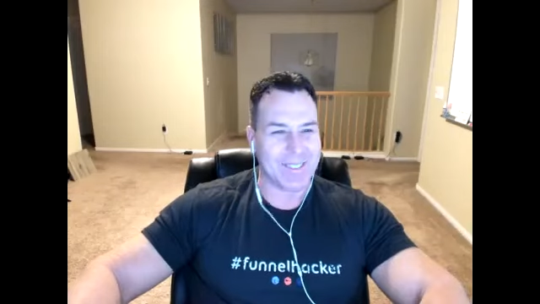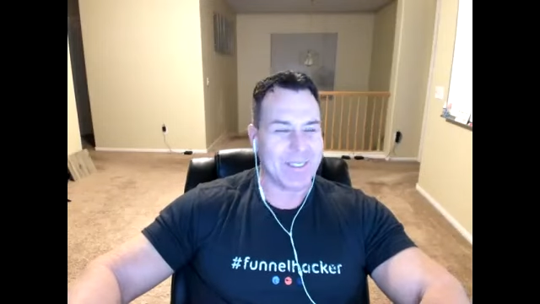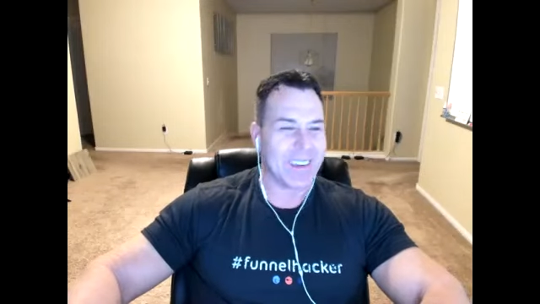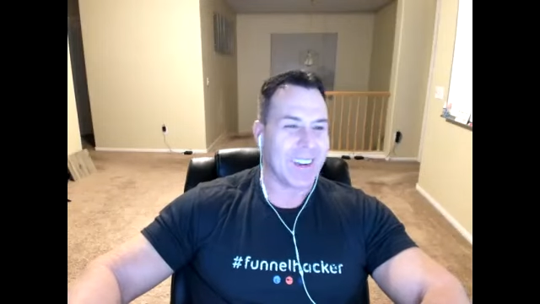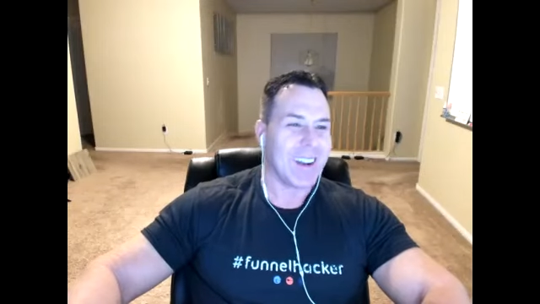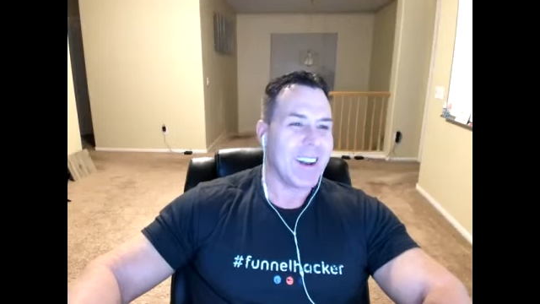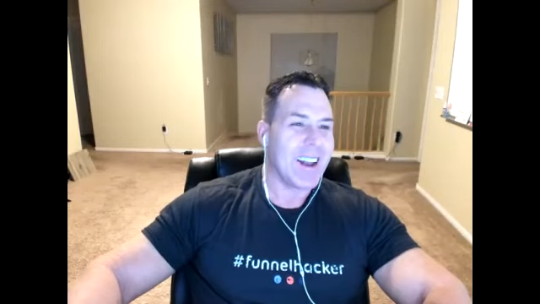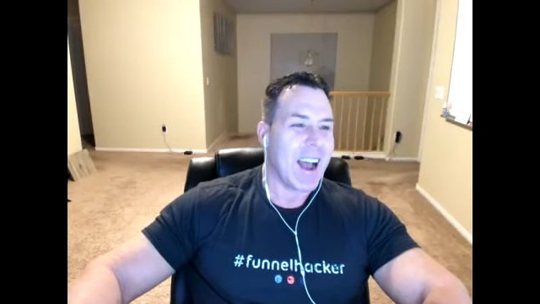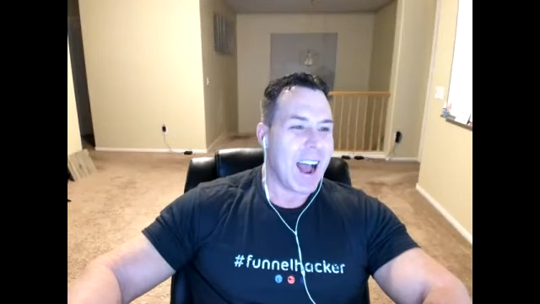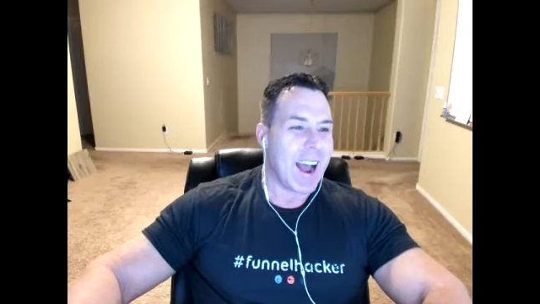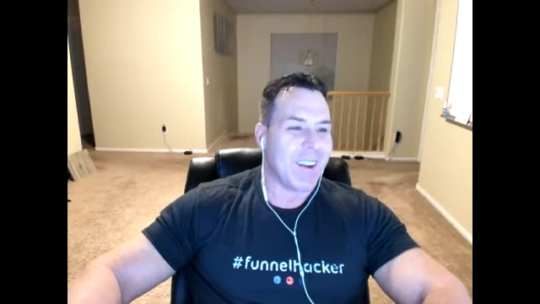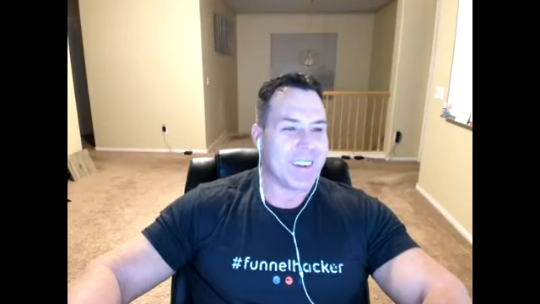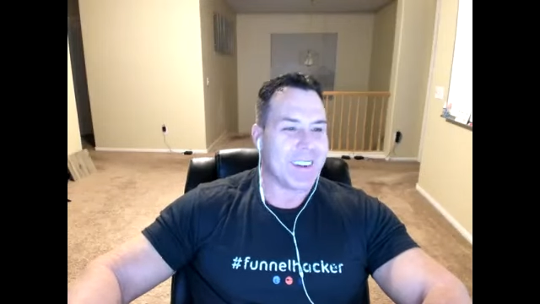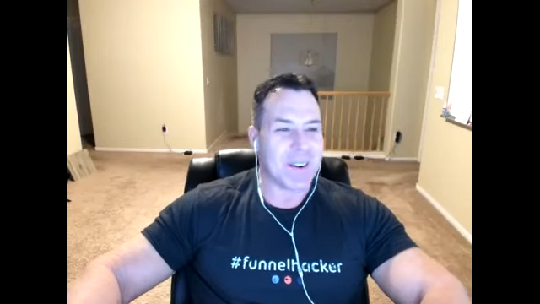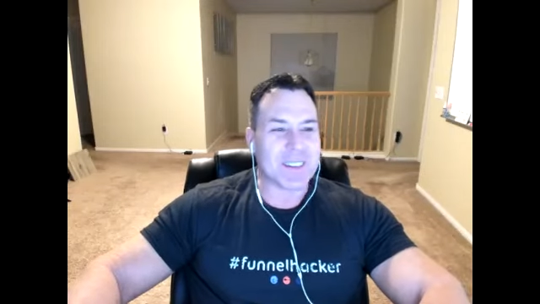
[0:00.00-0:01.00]
me. I
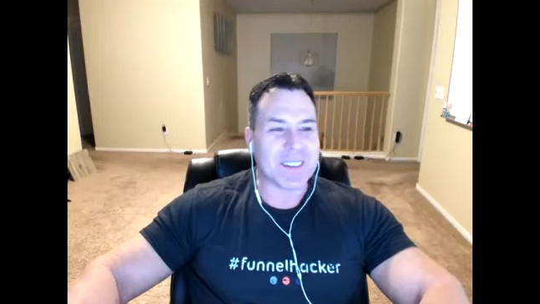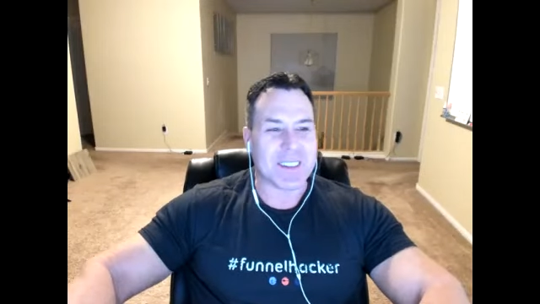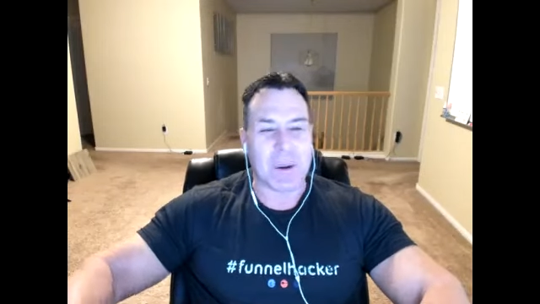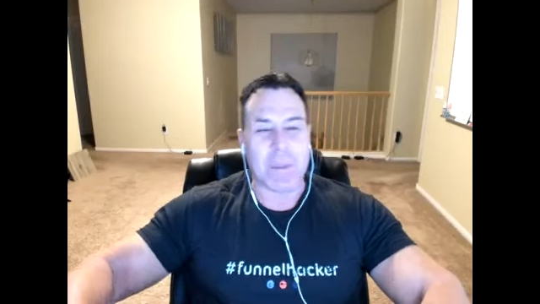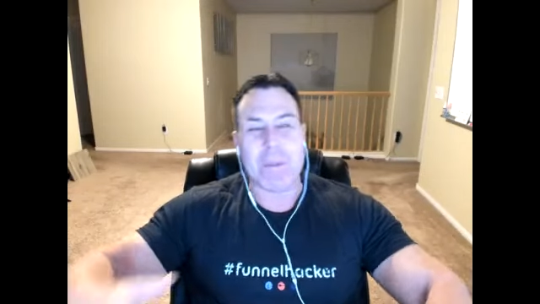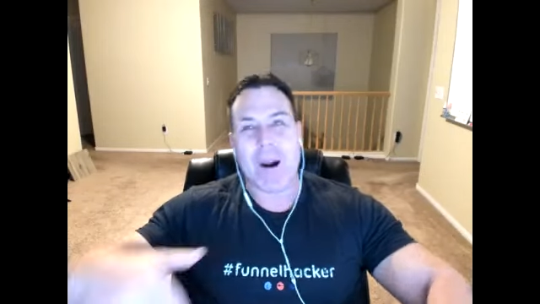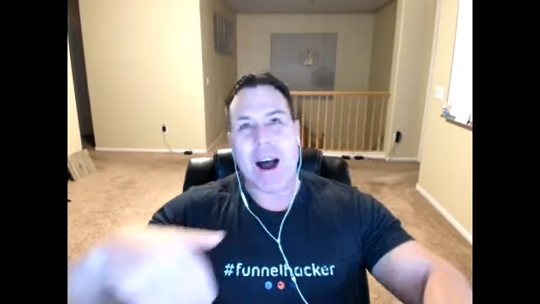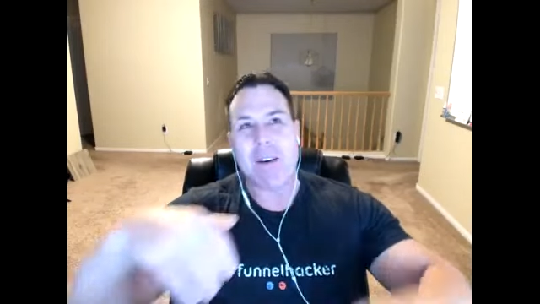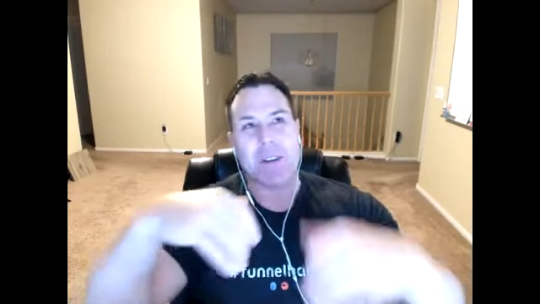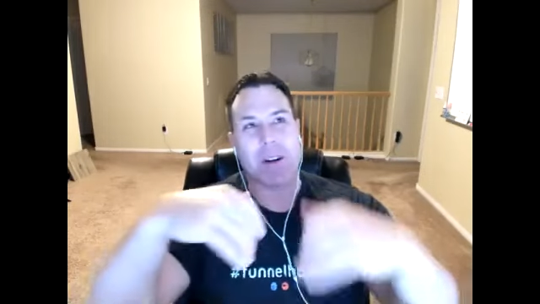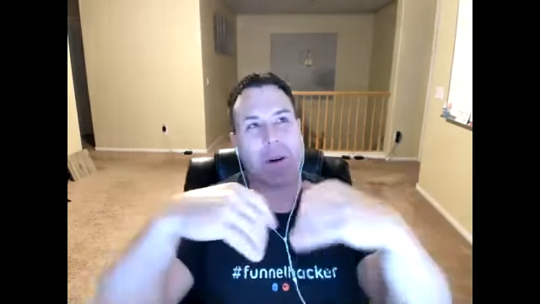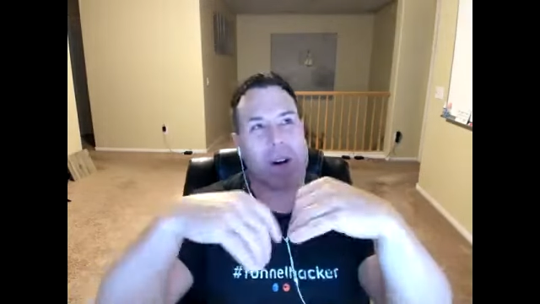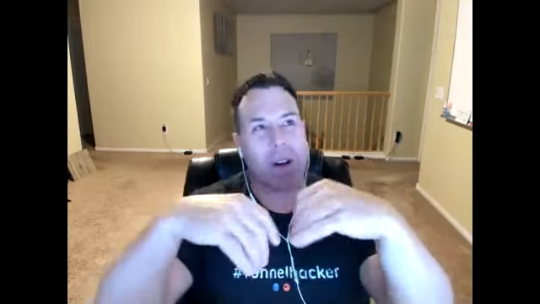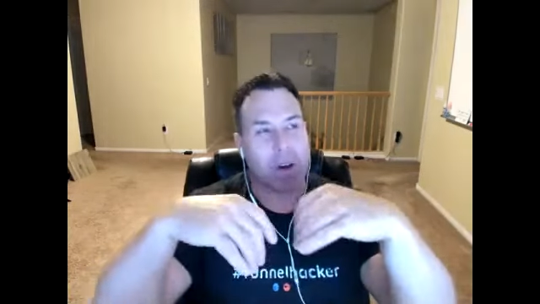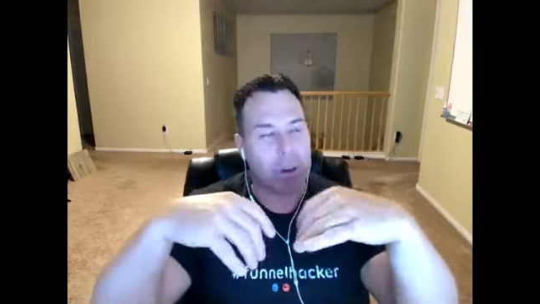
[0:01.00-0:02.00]
mean, it was still
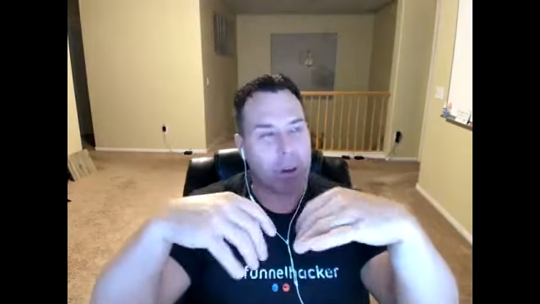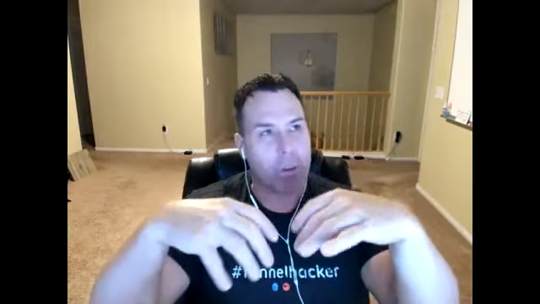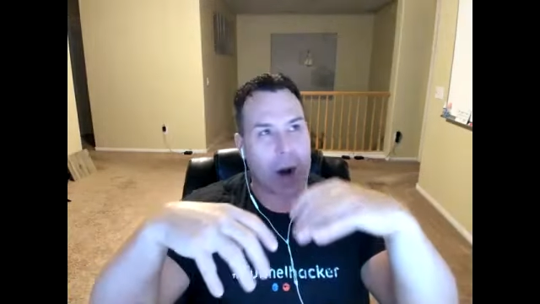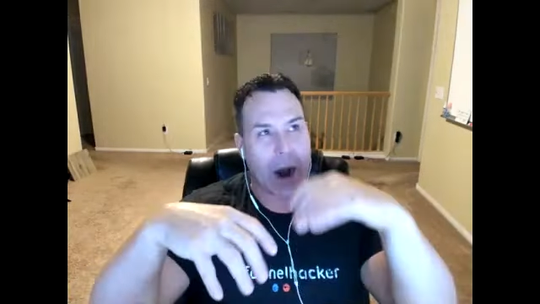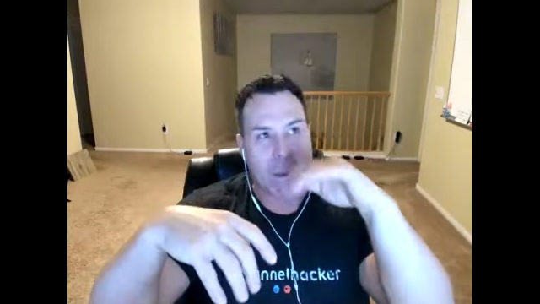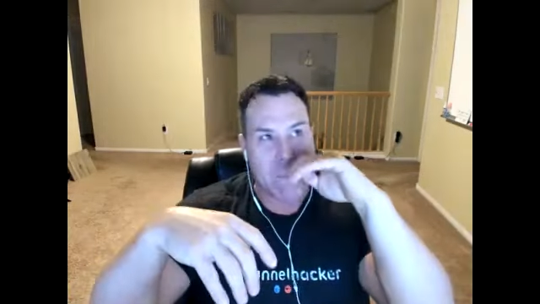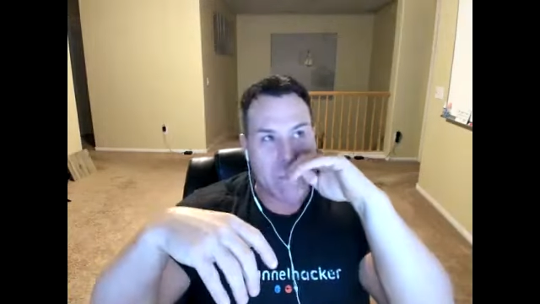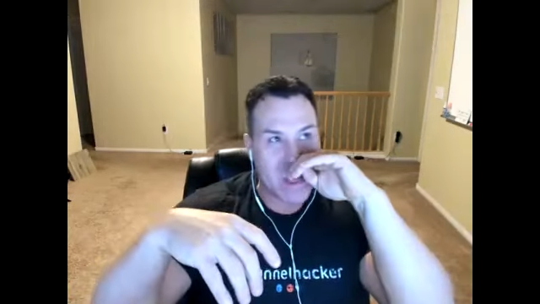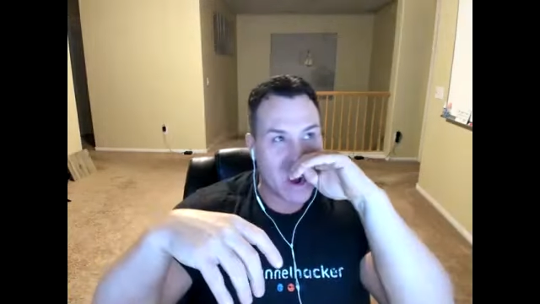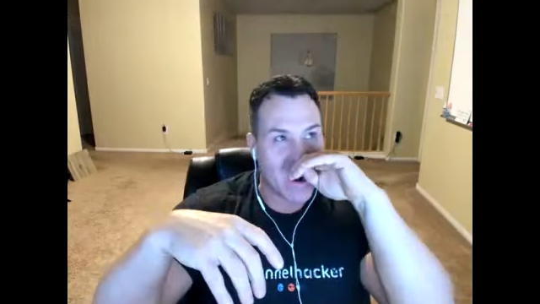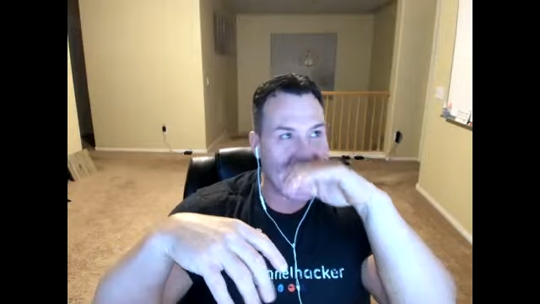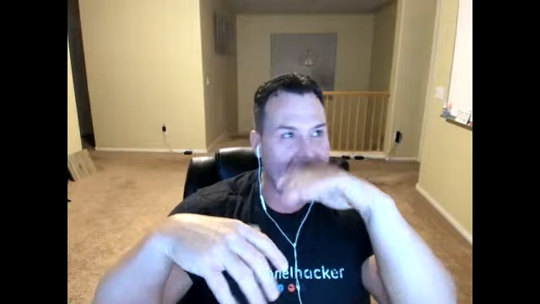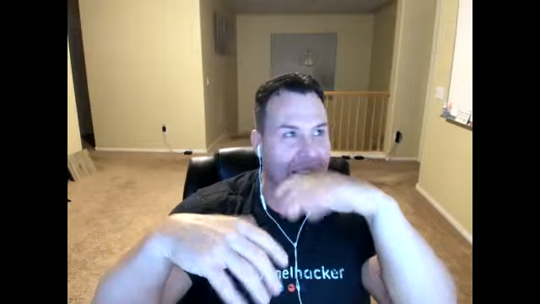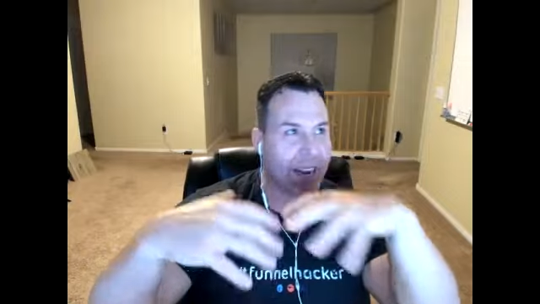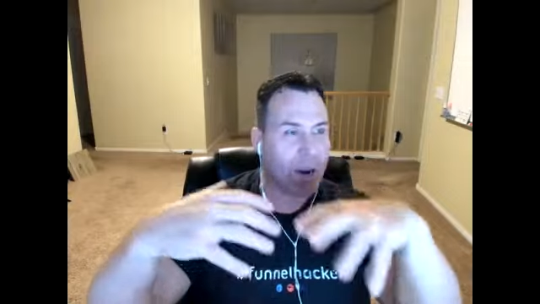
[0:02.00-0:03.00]
profitable. Our
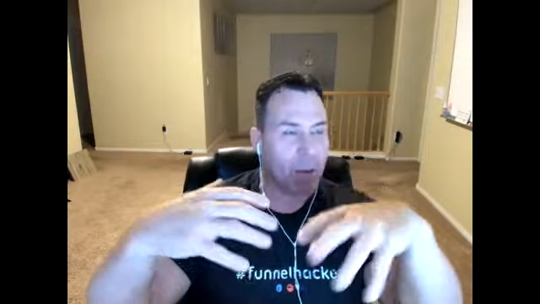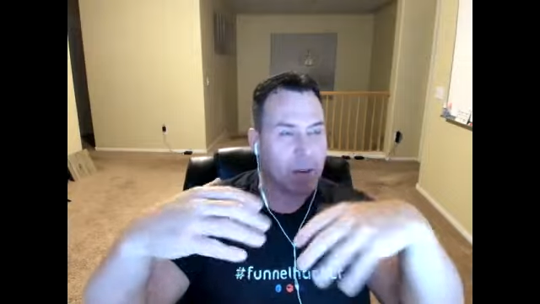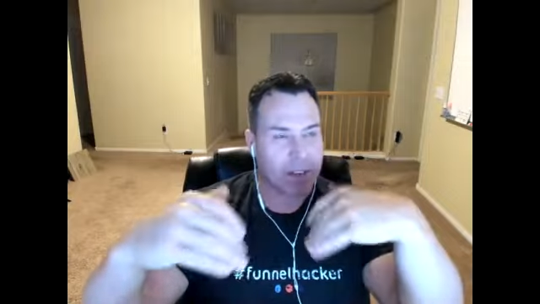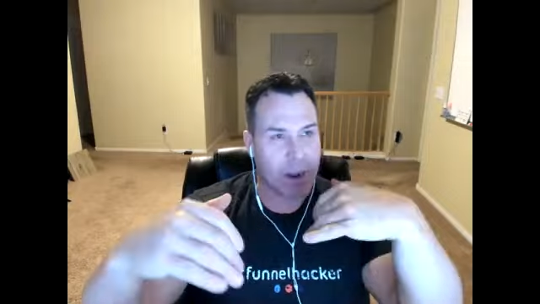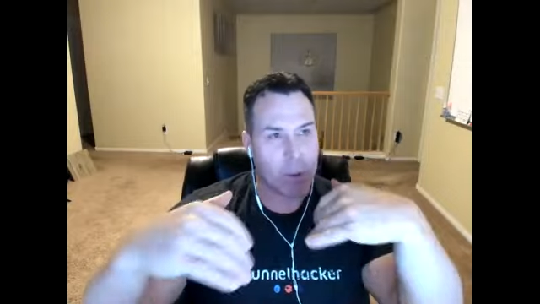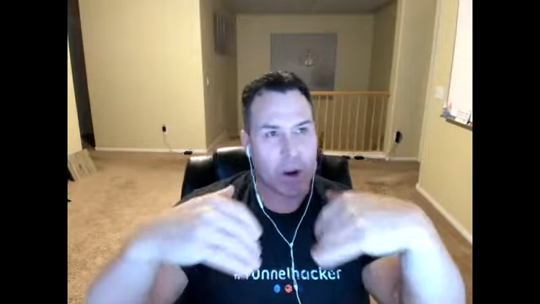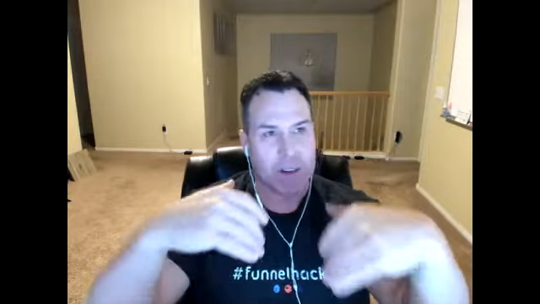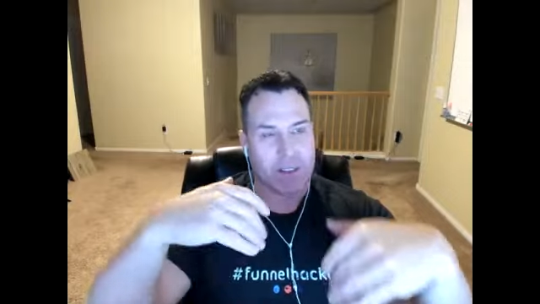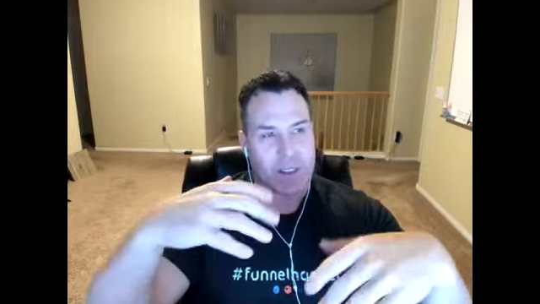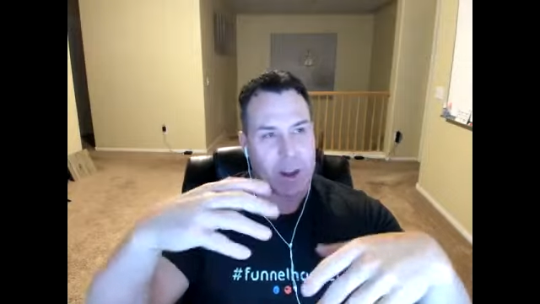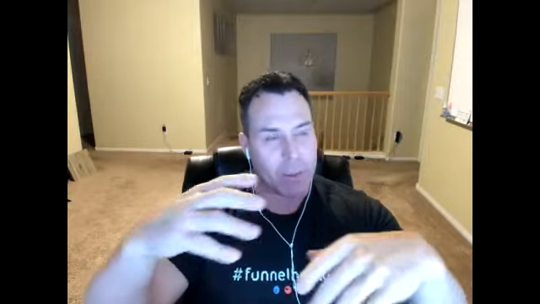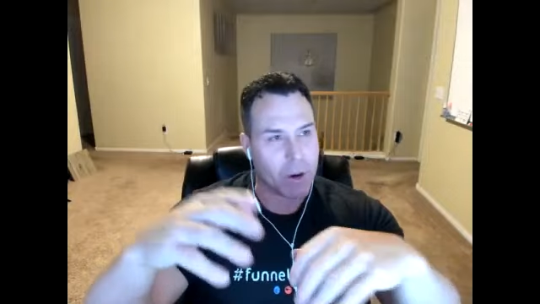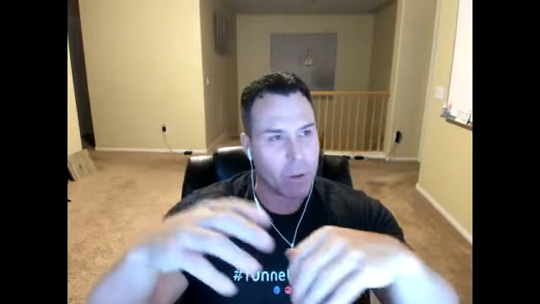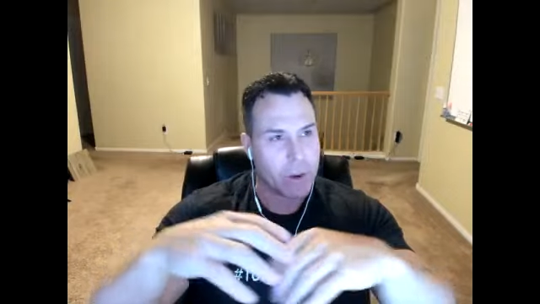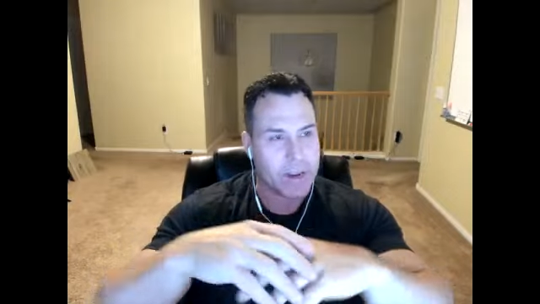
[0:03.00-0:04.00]
heyday was that one
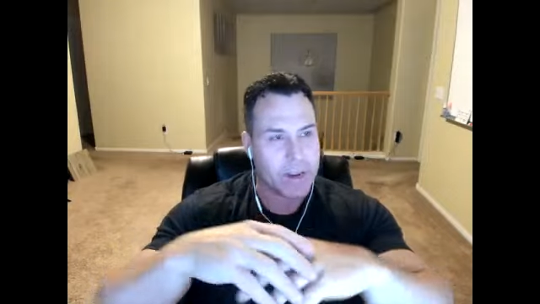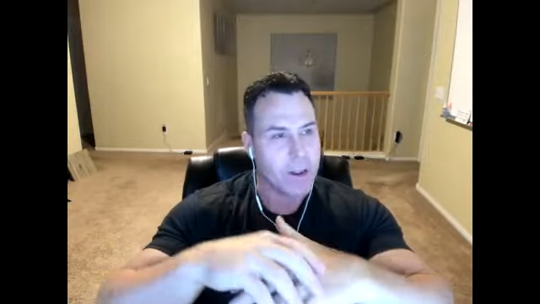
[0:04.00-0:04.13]
summer.